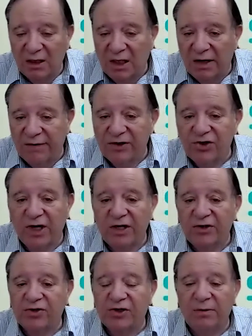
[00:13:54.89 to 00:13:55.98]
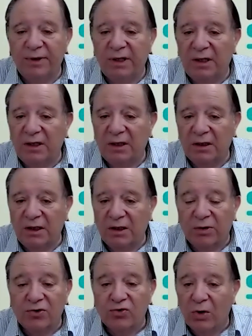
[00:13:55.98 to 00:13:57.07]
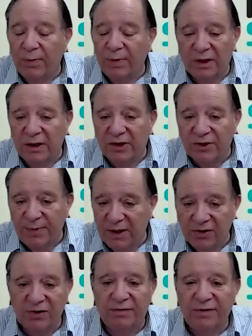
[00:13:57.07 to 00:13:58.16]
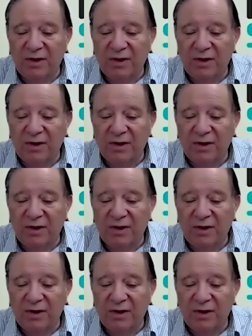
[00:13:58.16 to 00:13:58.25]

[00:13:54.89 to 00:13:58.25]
lot of these changes can be, exorbitantly expensive.